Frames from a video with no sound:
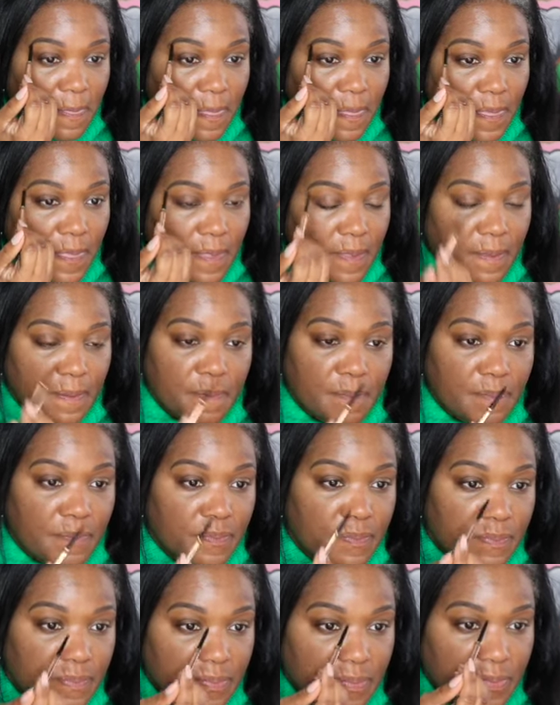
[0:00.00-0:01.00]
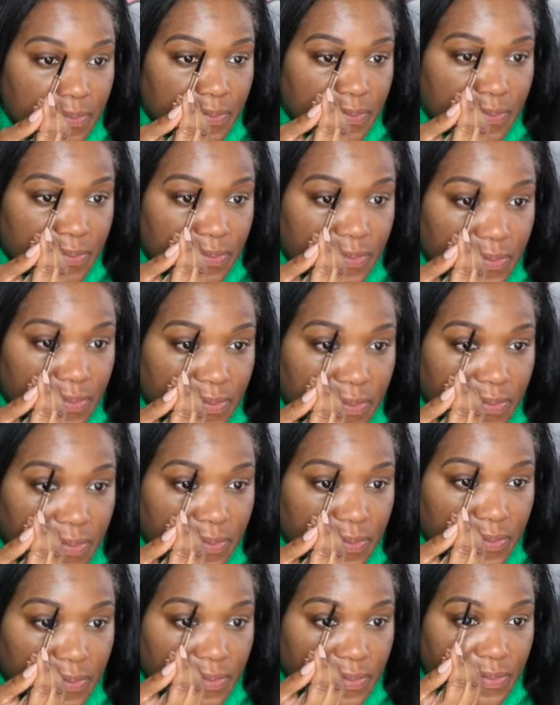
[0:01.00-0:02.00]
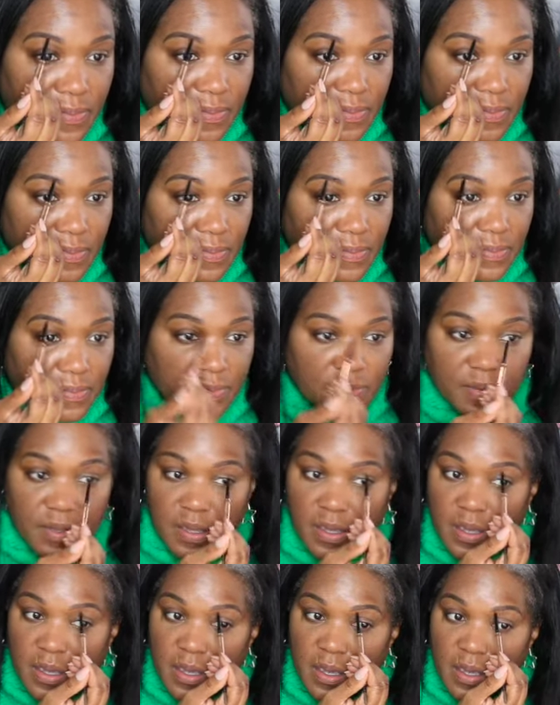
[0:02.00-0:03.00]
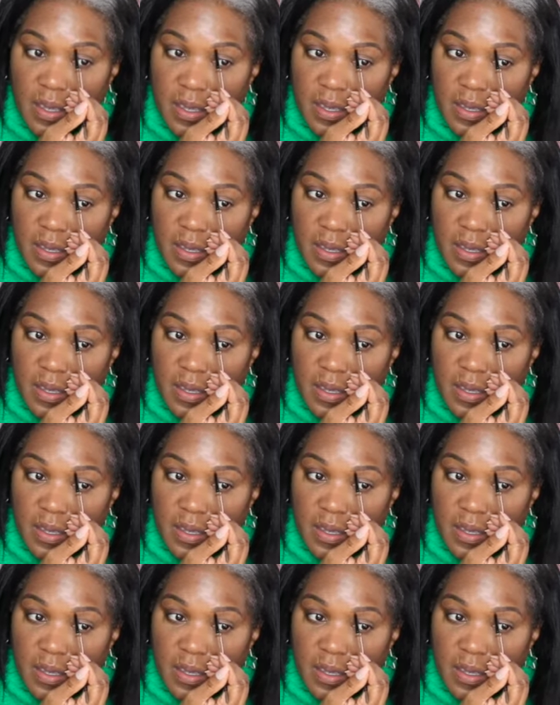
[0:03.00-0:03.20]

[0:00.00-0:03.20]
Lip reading: (silence)